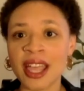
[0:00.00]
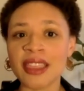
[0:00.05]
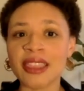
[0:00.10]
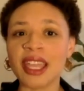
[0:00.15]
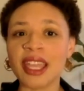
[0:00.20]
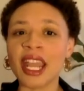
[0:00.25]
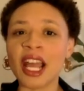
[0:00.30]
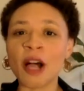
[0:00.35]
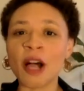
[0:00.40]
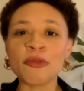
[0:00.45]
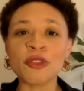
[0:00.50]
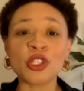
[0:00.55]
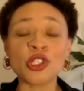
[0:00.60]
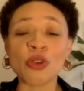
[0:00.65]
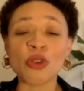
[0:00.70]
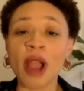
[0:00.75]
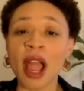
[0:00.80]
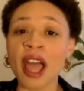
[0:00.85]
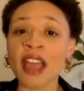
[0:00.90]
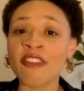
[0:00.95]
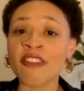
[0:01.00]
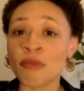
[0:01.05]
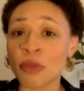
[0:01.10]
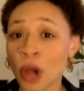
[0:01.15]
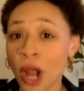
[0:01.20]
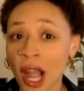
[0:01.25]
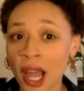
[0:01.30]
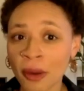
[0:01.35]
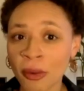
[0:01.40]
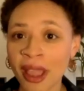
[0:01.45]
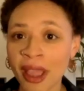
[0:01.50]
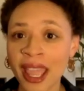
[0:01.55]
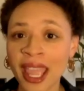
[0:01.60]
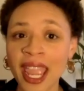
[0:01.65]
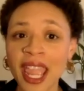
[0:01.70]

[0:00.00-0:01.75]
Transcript: that helps drive Broadway